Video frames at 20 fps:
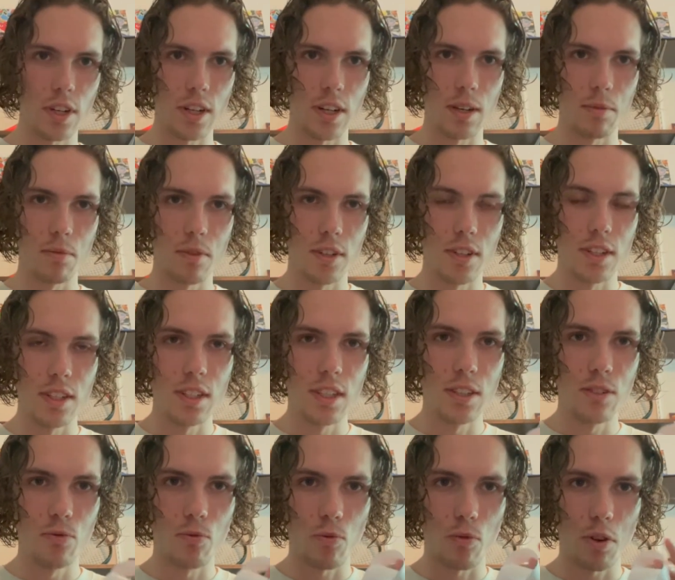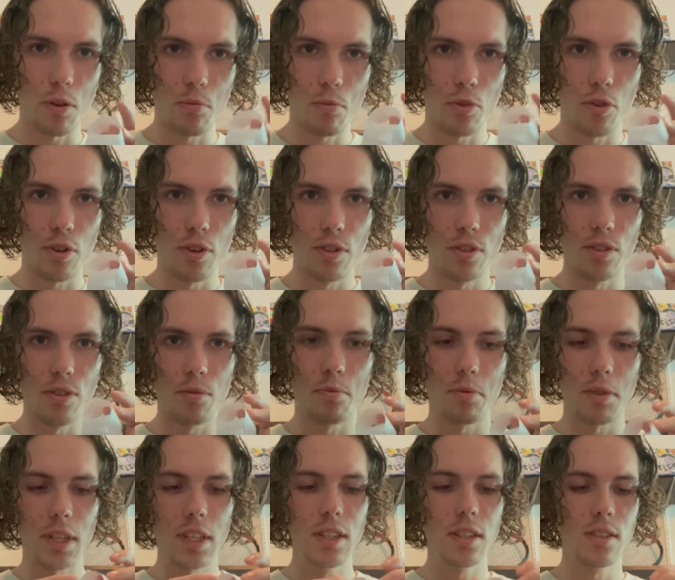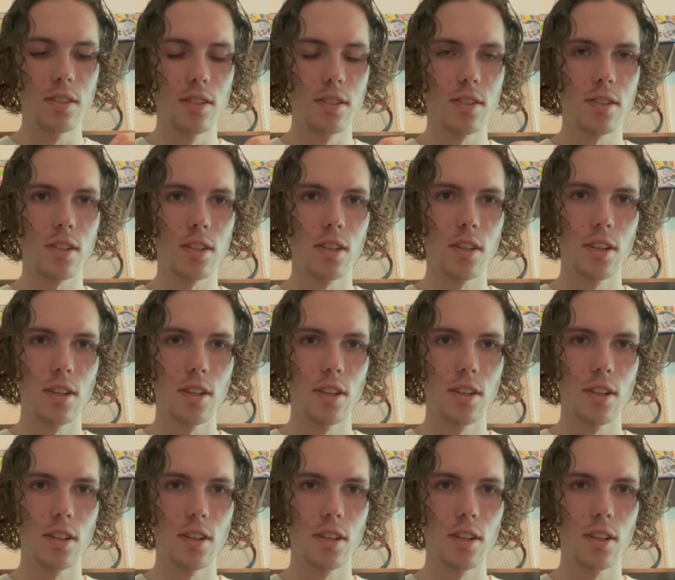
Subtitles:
I'm going to need one more little piece